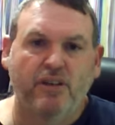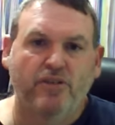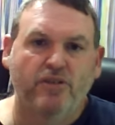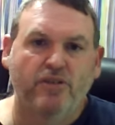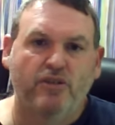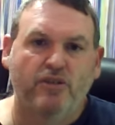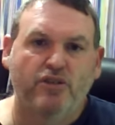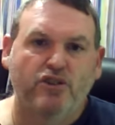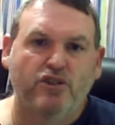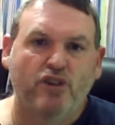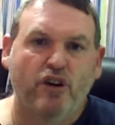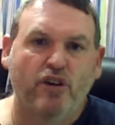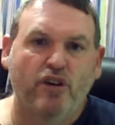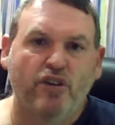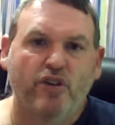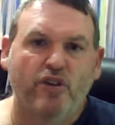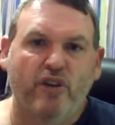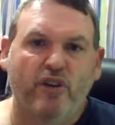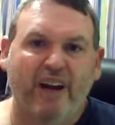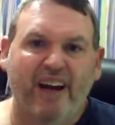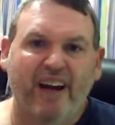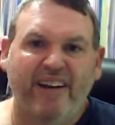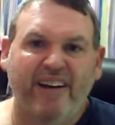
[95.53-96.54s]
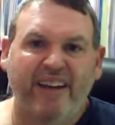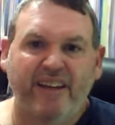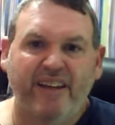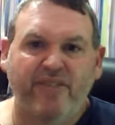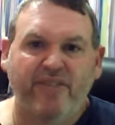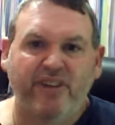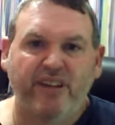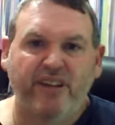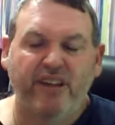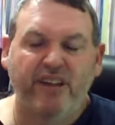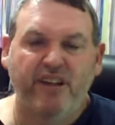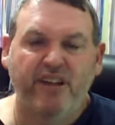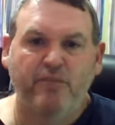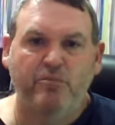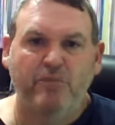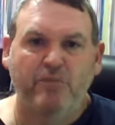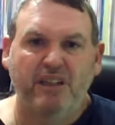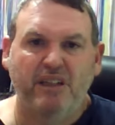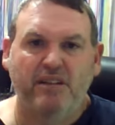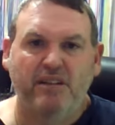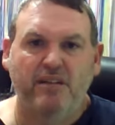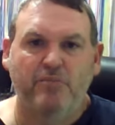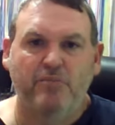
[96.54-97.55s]
So showing you how
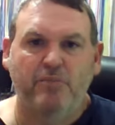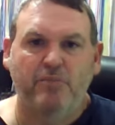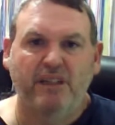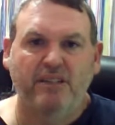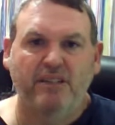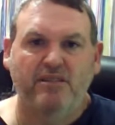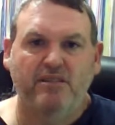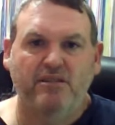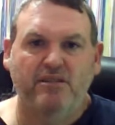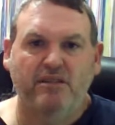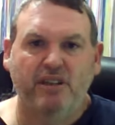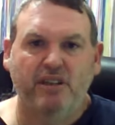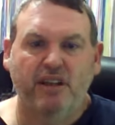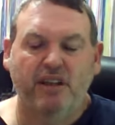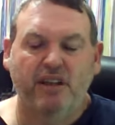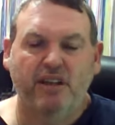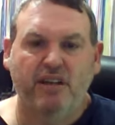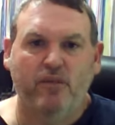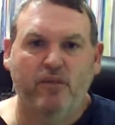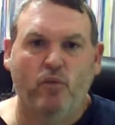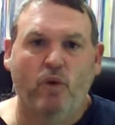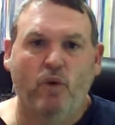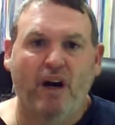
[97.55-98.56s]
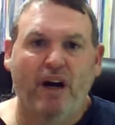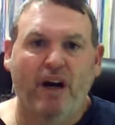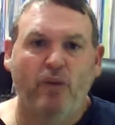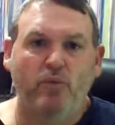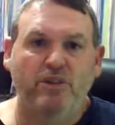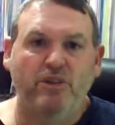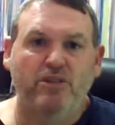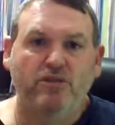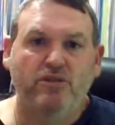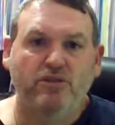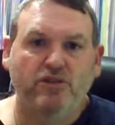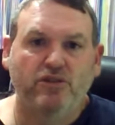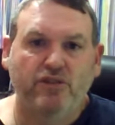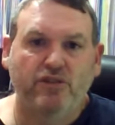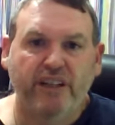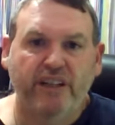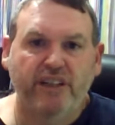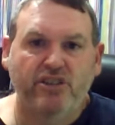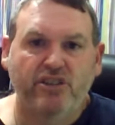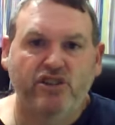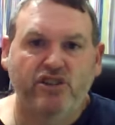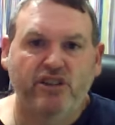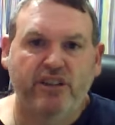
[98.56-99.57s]
everything mixes together, why we do
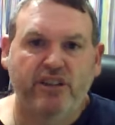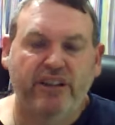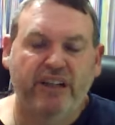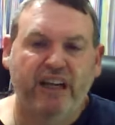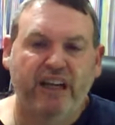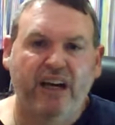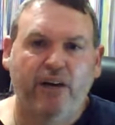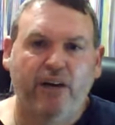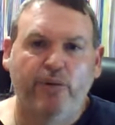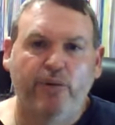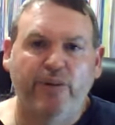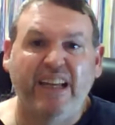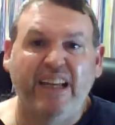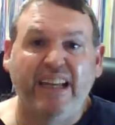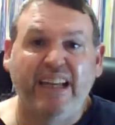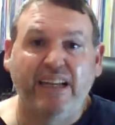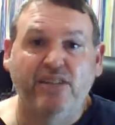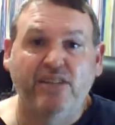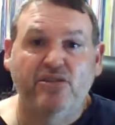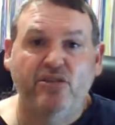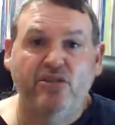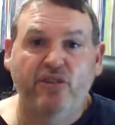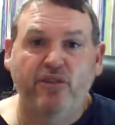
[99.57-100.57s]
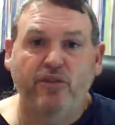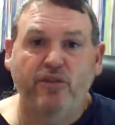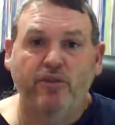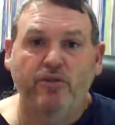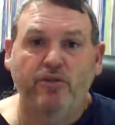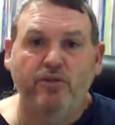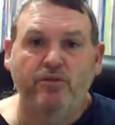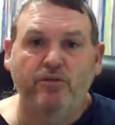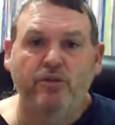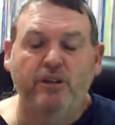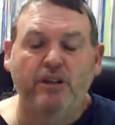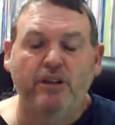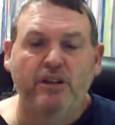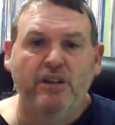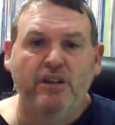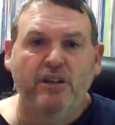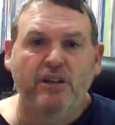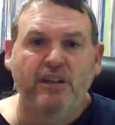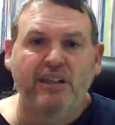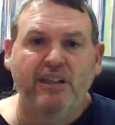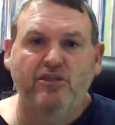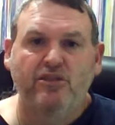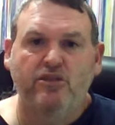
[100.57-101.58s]
strategy and how it links through
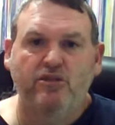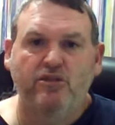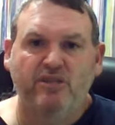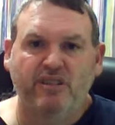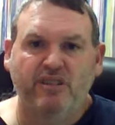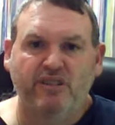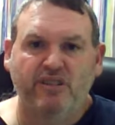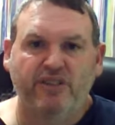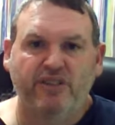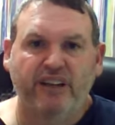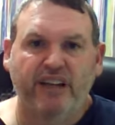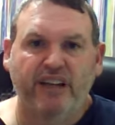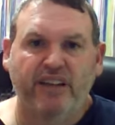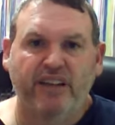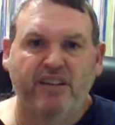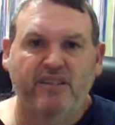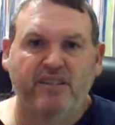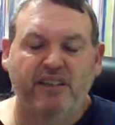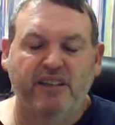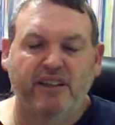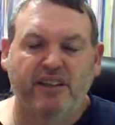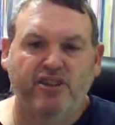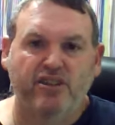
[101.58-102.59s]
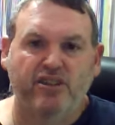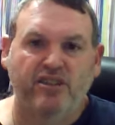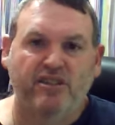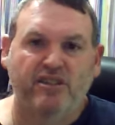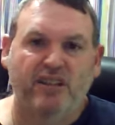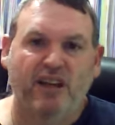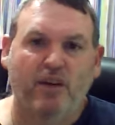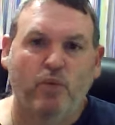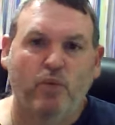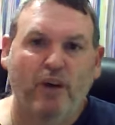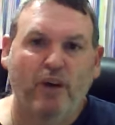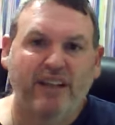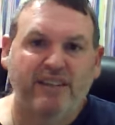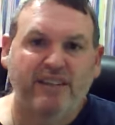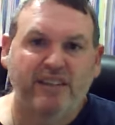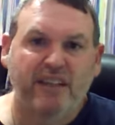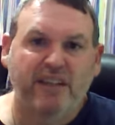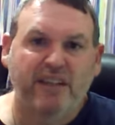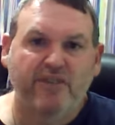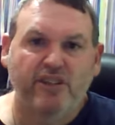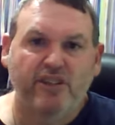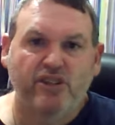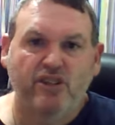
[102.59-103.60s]
into different other sections, how
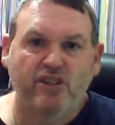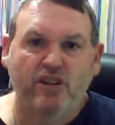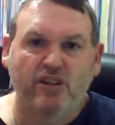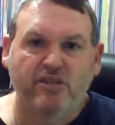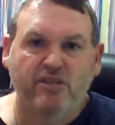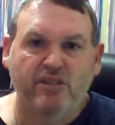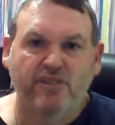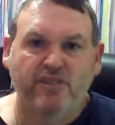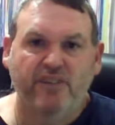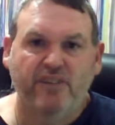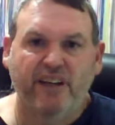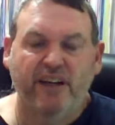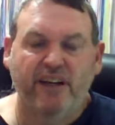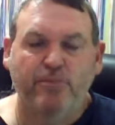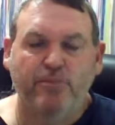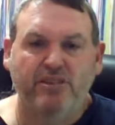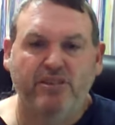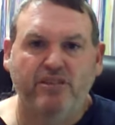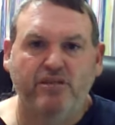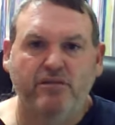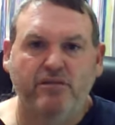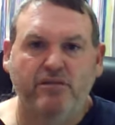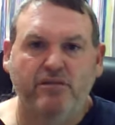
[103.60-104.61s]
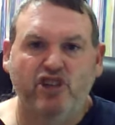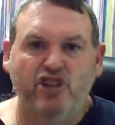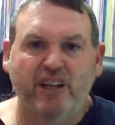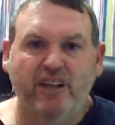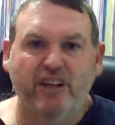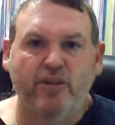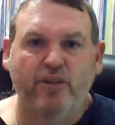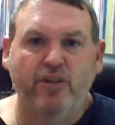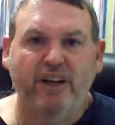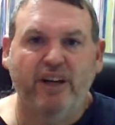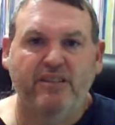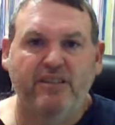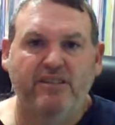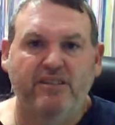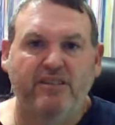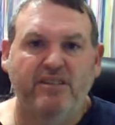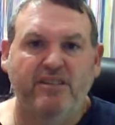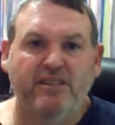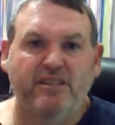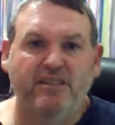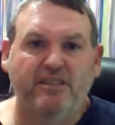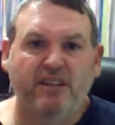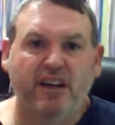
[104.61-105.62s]
weighted average cost of capital generates
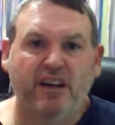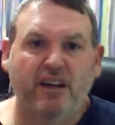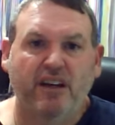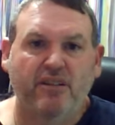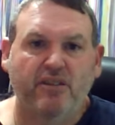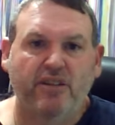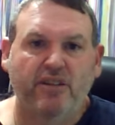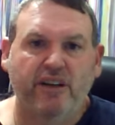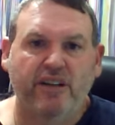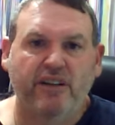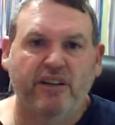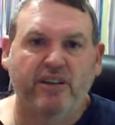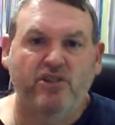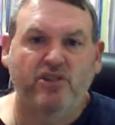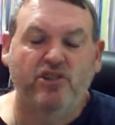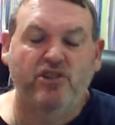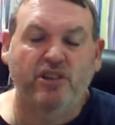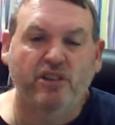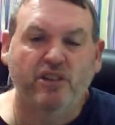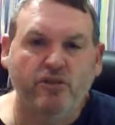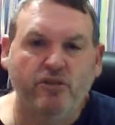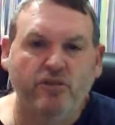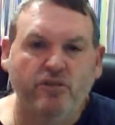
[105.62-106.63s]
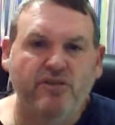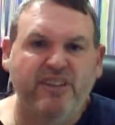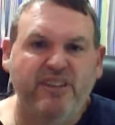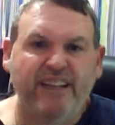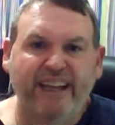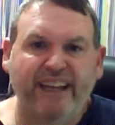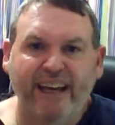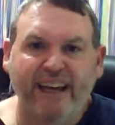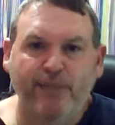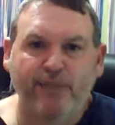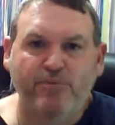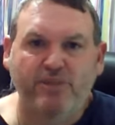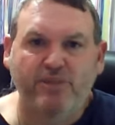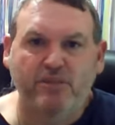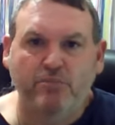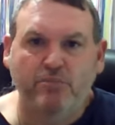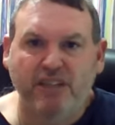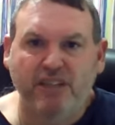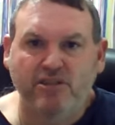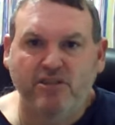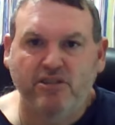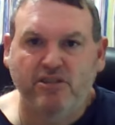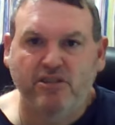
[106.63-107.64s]
a discount rate that you can use in a capital
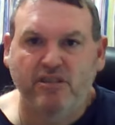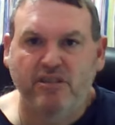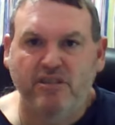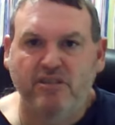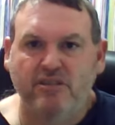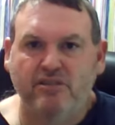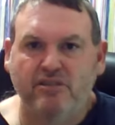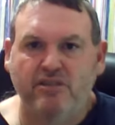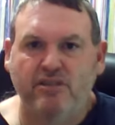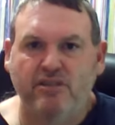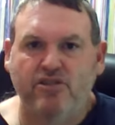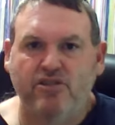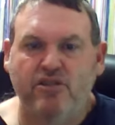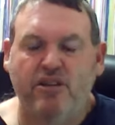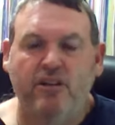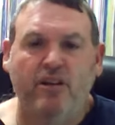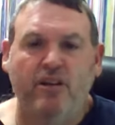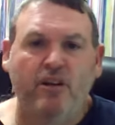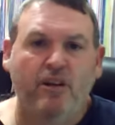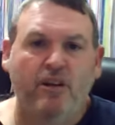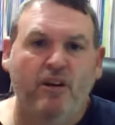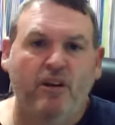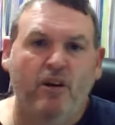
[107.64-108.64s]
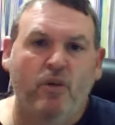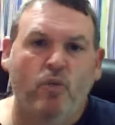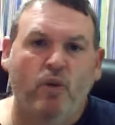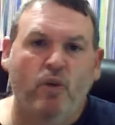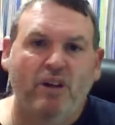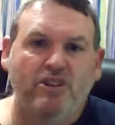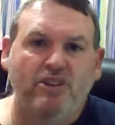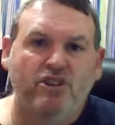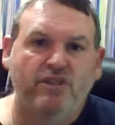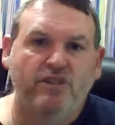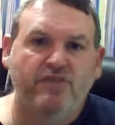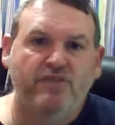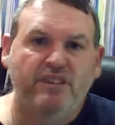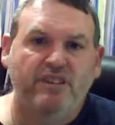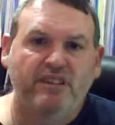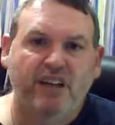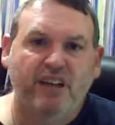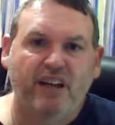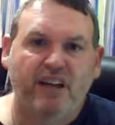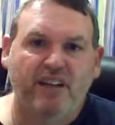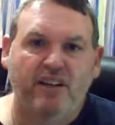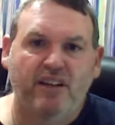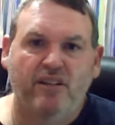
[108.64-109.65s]
budgeting decision. Once you've
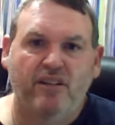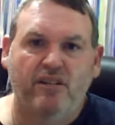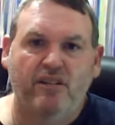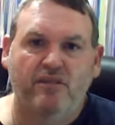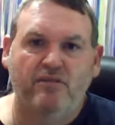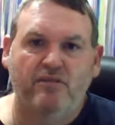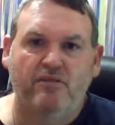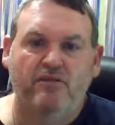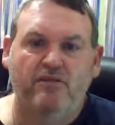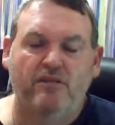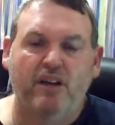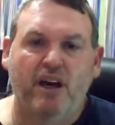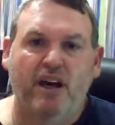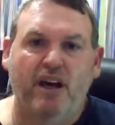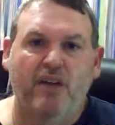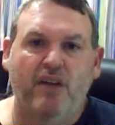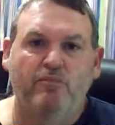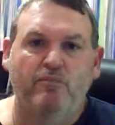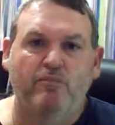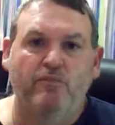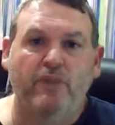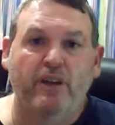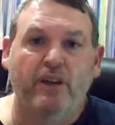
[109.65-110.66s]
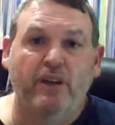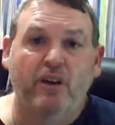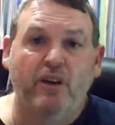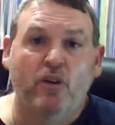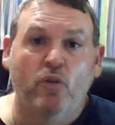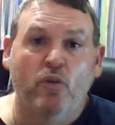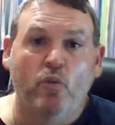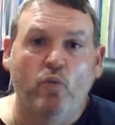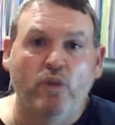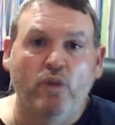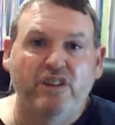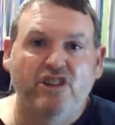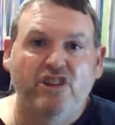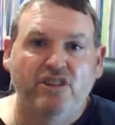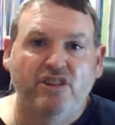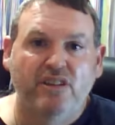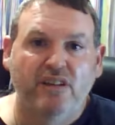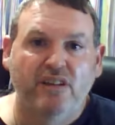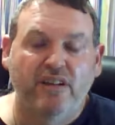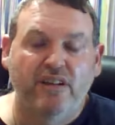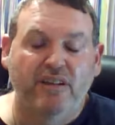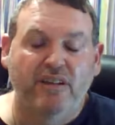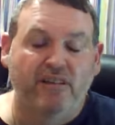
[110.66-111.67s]
decided on
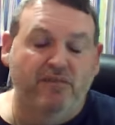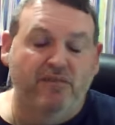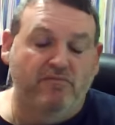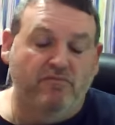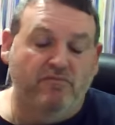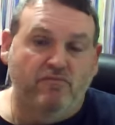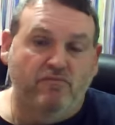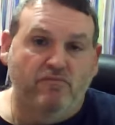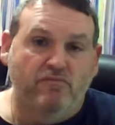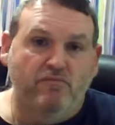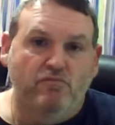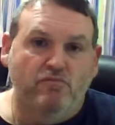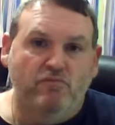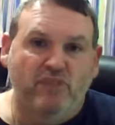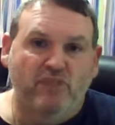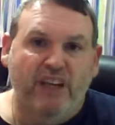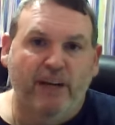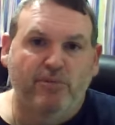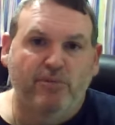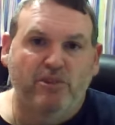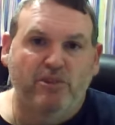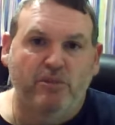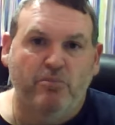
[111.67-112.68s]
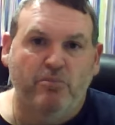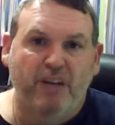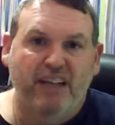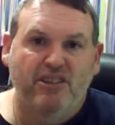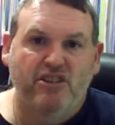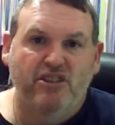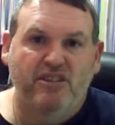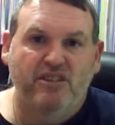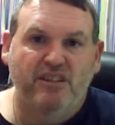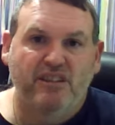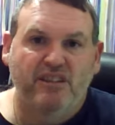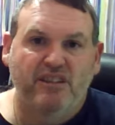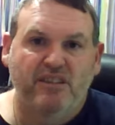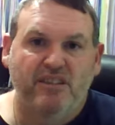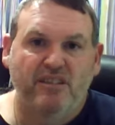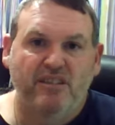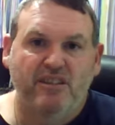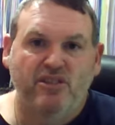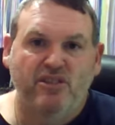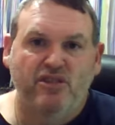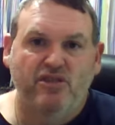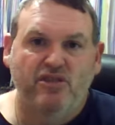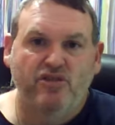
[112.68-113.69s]
which capital budgeting
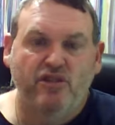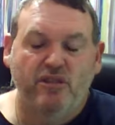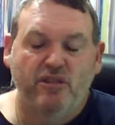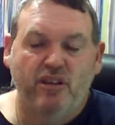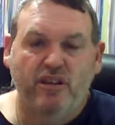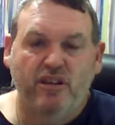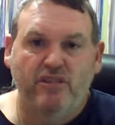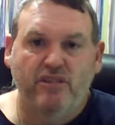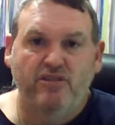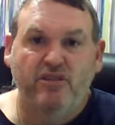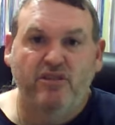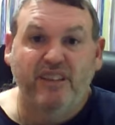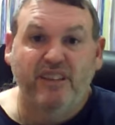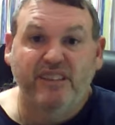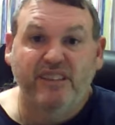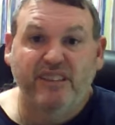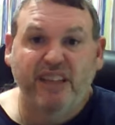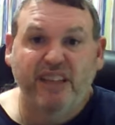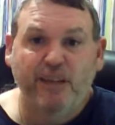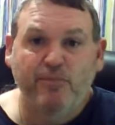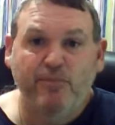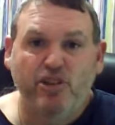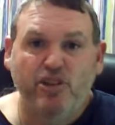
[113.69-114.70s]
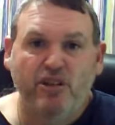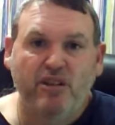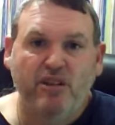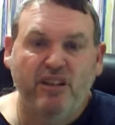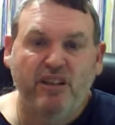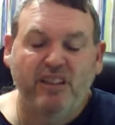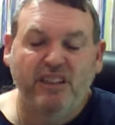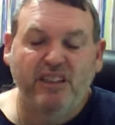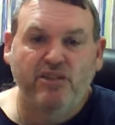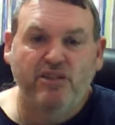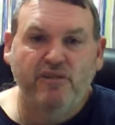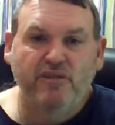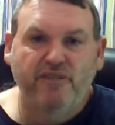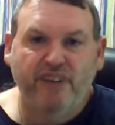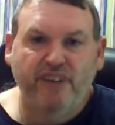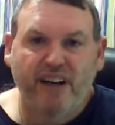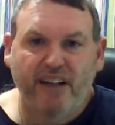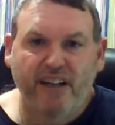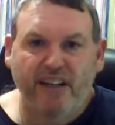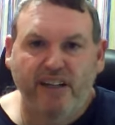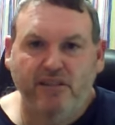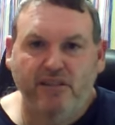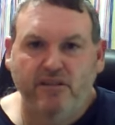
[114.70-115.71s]
decisions you're going to accept, you're going to need to
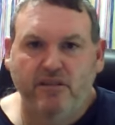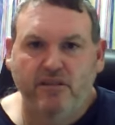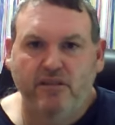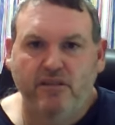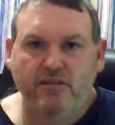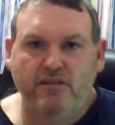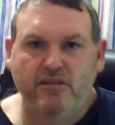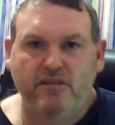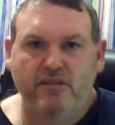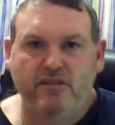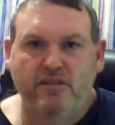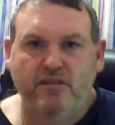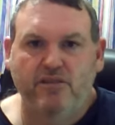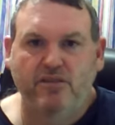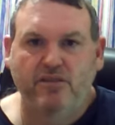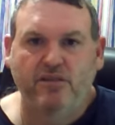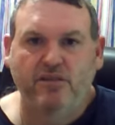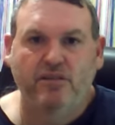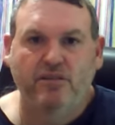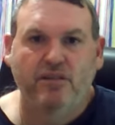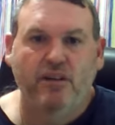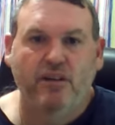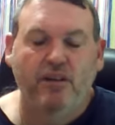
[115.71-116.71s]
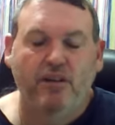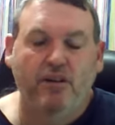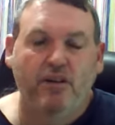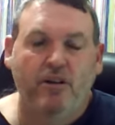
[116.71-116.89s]
finance those decisions.